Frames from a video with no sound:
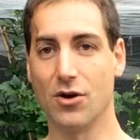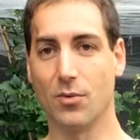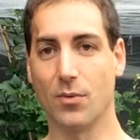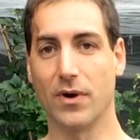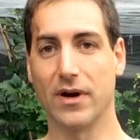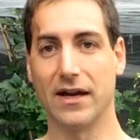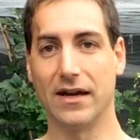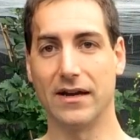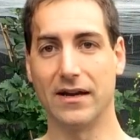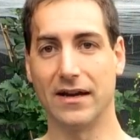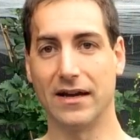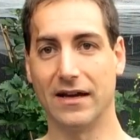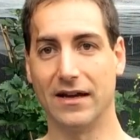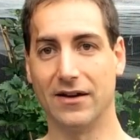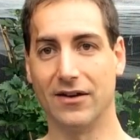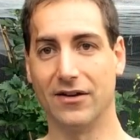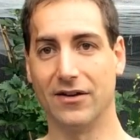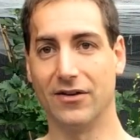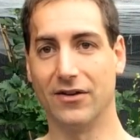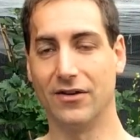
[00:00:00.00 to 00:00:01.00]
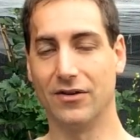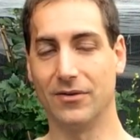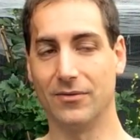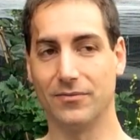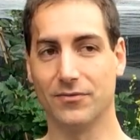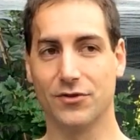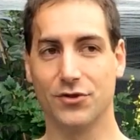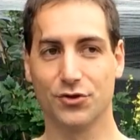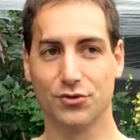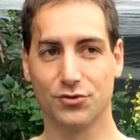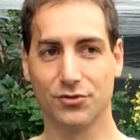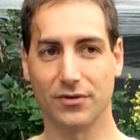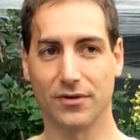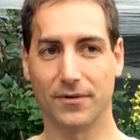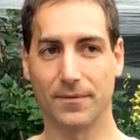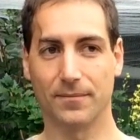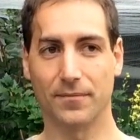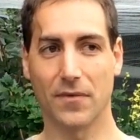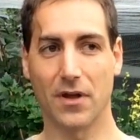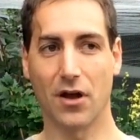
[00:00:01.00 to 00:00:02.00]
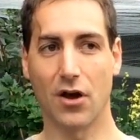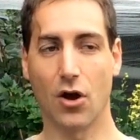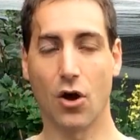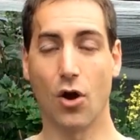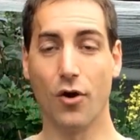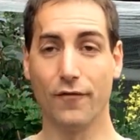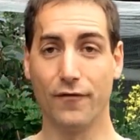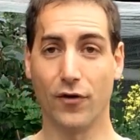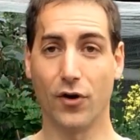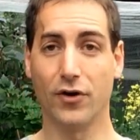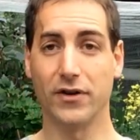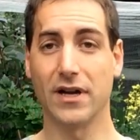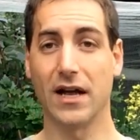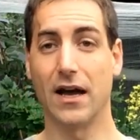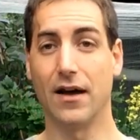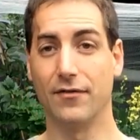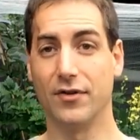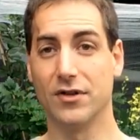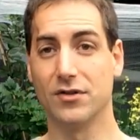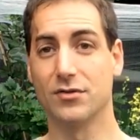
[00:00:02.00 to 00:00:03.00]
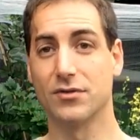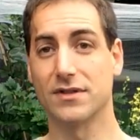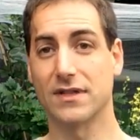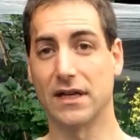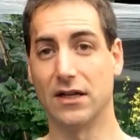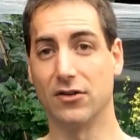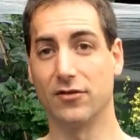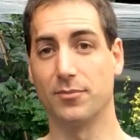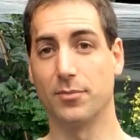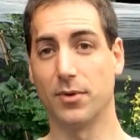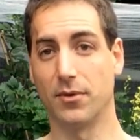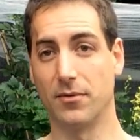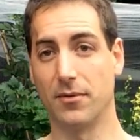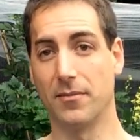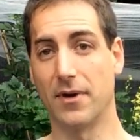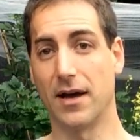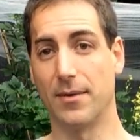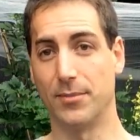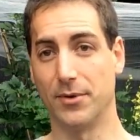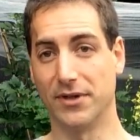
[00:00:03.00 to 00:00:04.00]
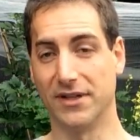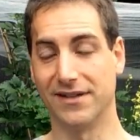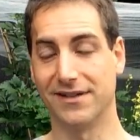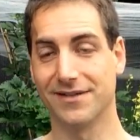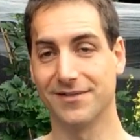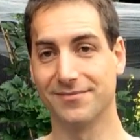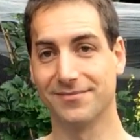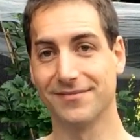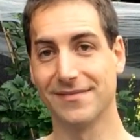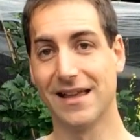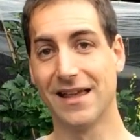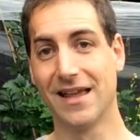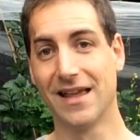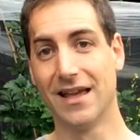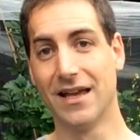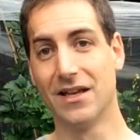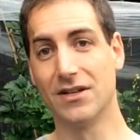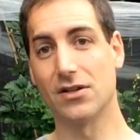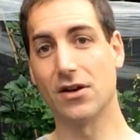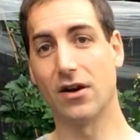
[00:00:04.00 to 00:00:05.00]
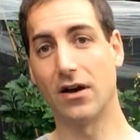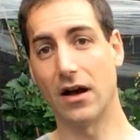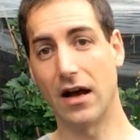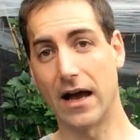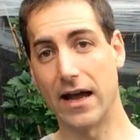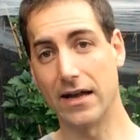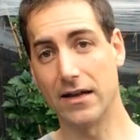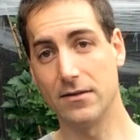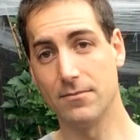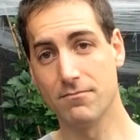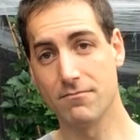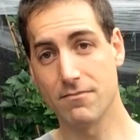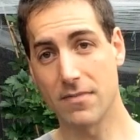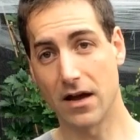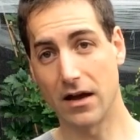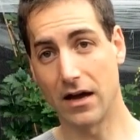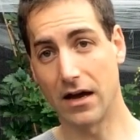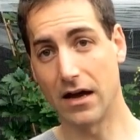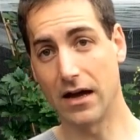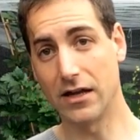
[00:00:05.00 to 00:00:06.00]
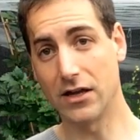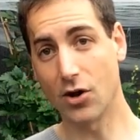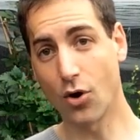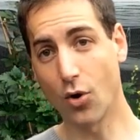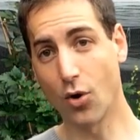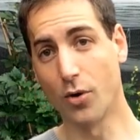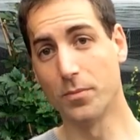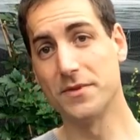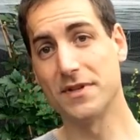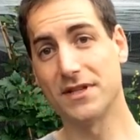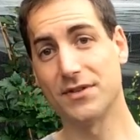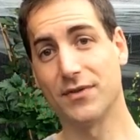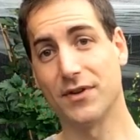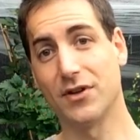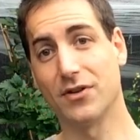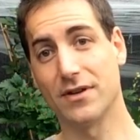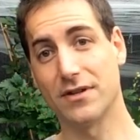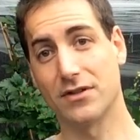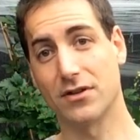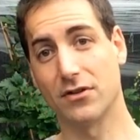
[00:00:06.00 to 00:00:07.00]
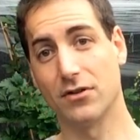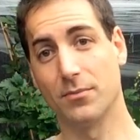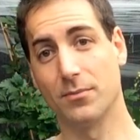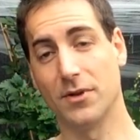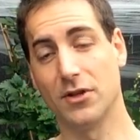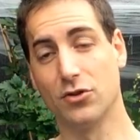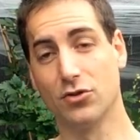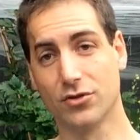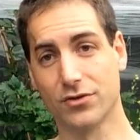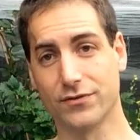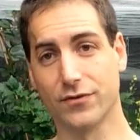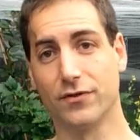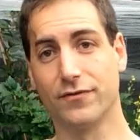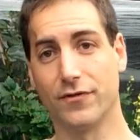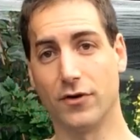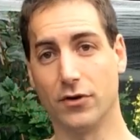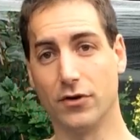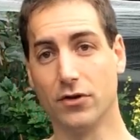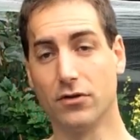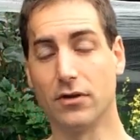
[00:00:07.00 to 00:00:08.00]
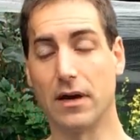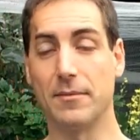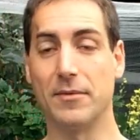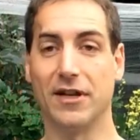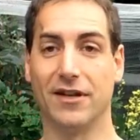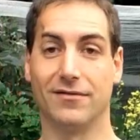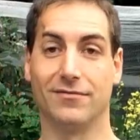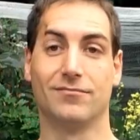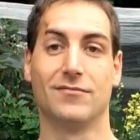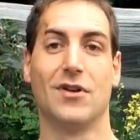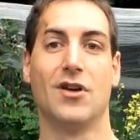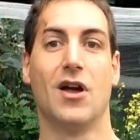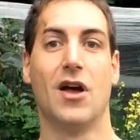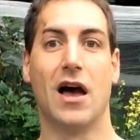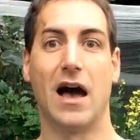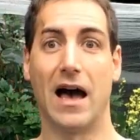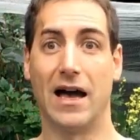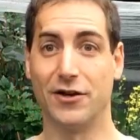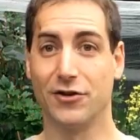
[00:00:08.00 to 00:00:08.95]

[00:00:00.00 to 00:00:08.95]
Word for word: uh, in a way uh, to avoid having those kind of problem happening. So I, I hope this video is going to be useful for you. I mean,